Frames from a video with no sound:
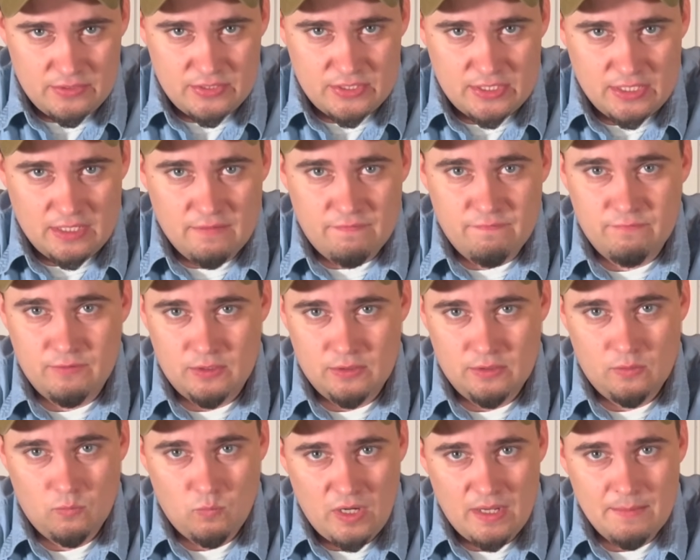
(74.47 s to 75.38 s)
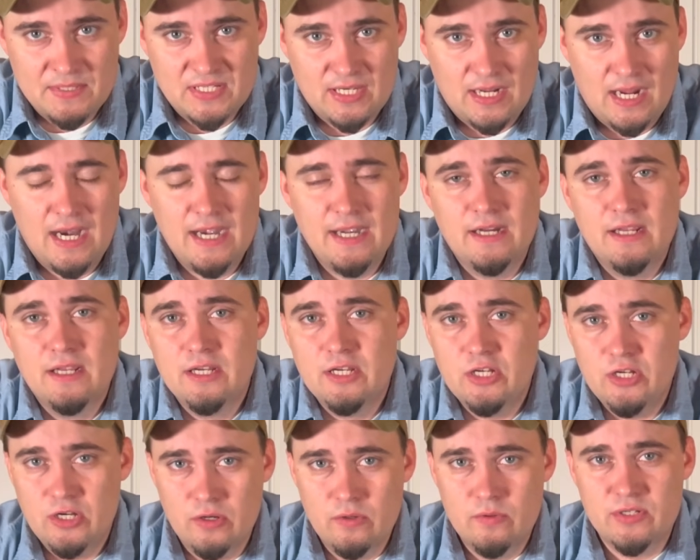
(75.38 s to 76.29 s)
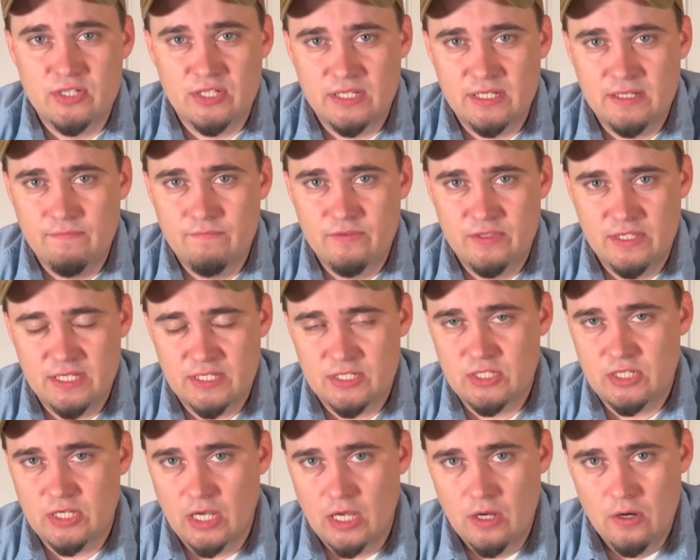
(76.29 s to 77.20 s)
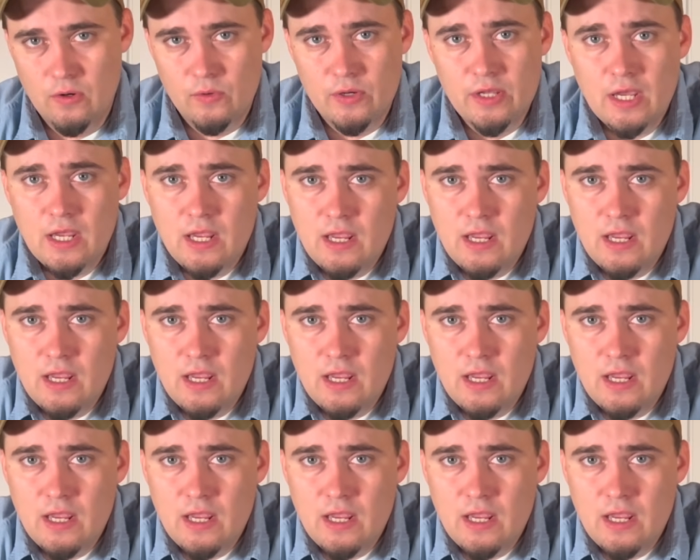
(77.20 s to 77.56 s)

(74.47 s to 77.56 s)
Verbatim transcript: stuff on their website using this code.